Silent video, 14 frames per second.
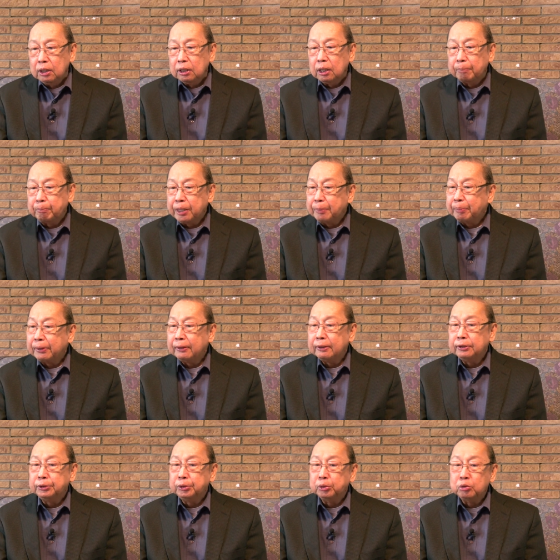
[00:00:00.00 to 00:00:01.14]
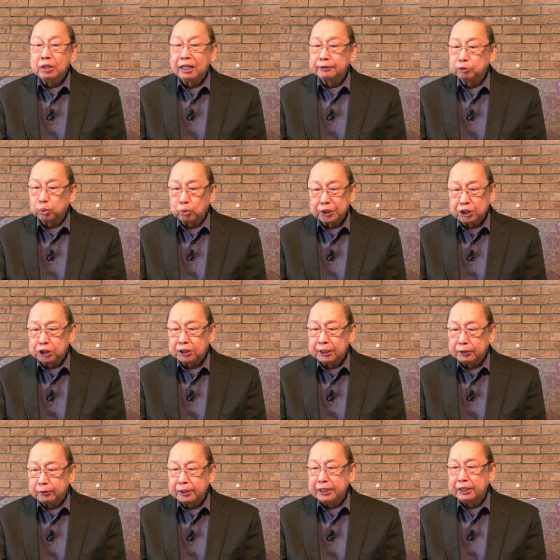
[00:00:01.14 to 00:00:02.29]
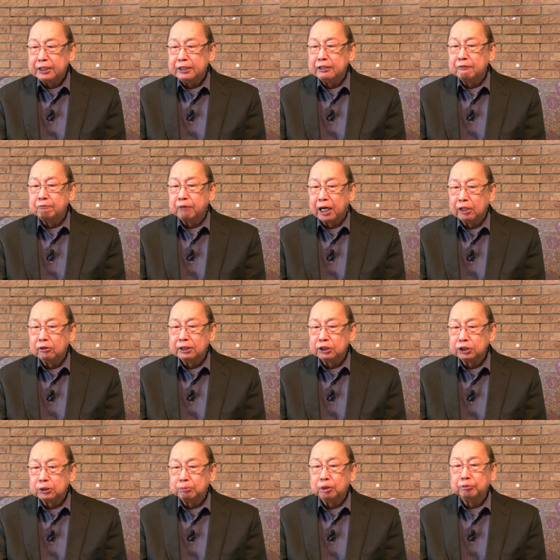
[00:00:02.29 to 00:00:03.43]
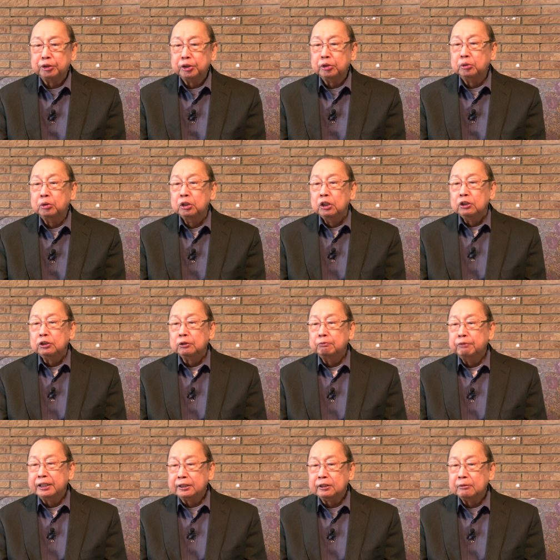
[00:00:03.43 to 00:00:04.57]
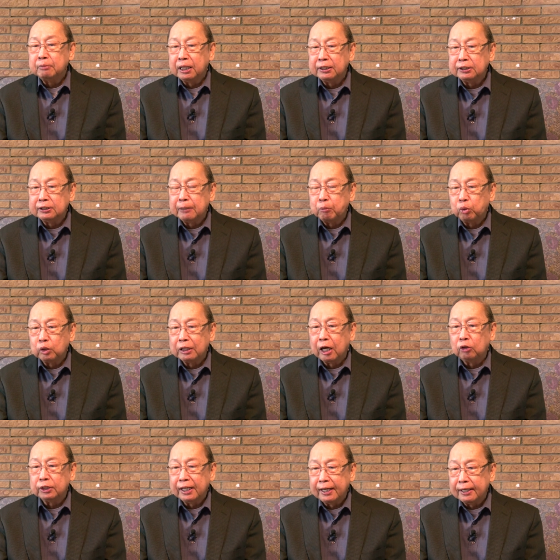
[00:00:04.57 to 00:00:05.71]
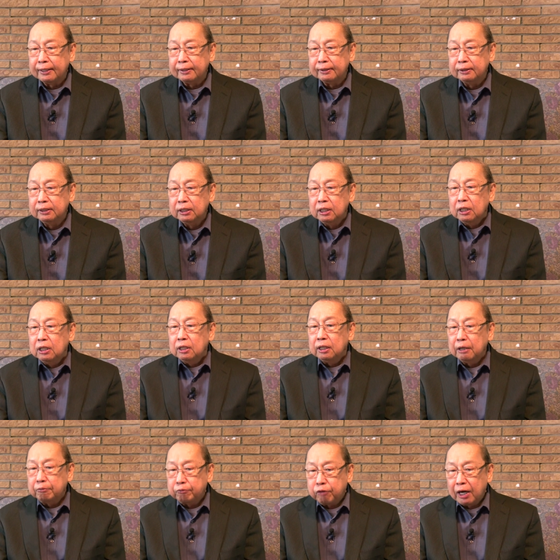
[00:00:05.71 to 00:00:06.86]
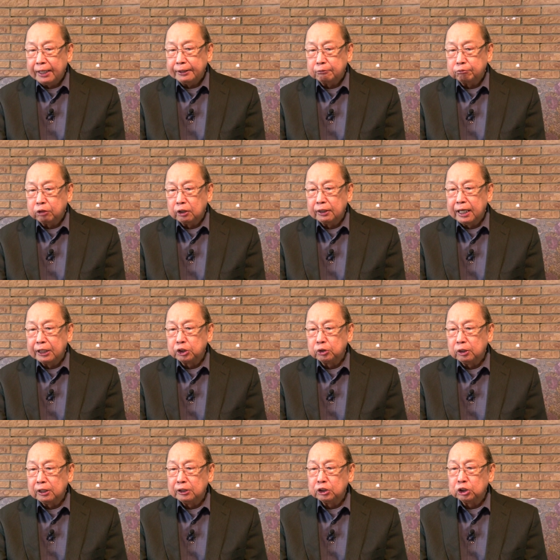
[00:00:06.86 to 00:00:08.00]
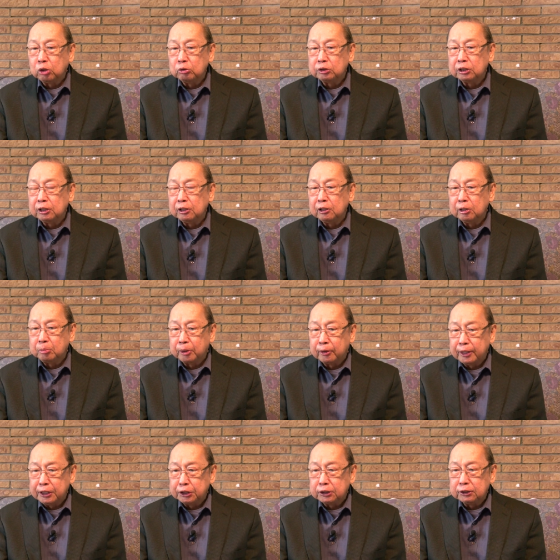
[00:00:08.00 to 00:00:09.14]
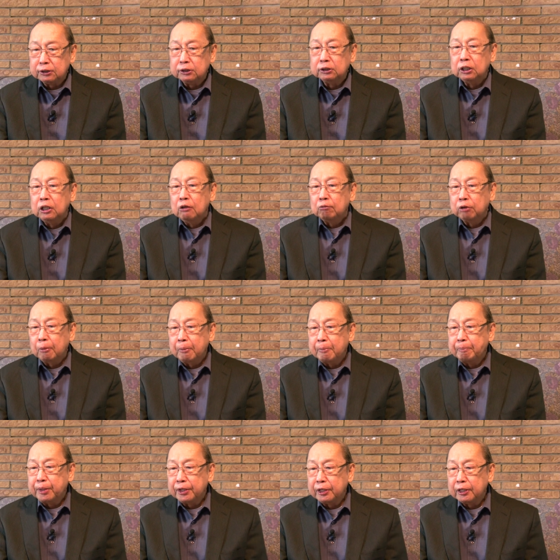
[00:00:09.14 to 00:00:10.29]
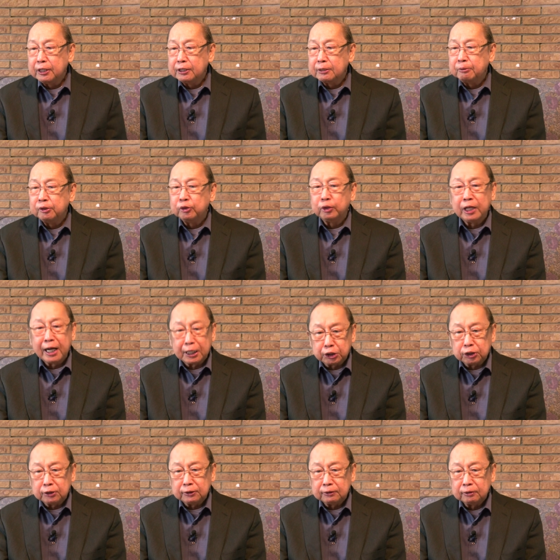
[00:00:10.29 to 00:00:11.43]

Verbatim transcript: The people do not wish the greed and violence of the few to victimize them without end. They fight for national and social liberation from imperialism and reaction,